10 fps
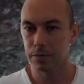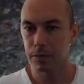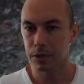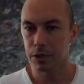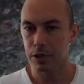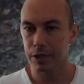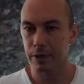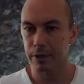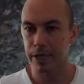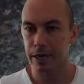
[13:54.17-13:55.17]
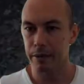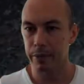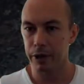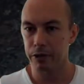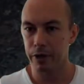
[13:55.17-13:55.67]
So you can see I'm attacking the
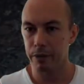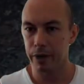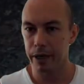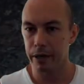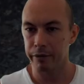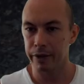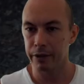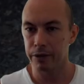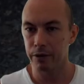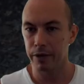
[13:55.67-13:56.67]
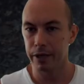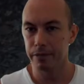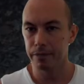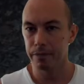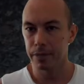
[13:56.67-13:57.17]
bug straight away. I've killed it already.
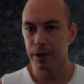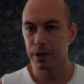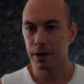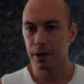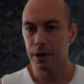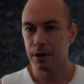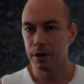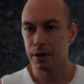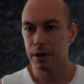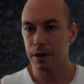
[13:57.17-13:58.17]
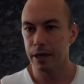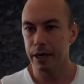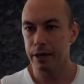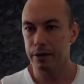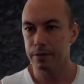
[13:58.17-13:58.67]

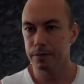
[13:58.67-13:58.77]
Now,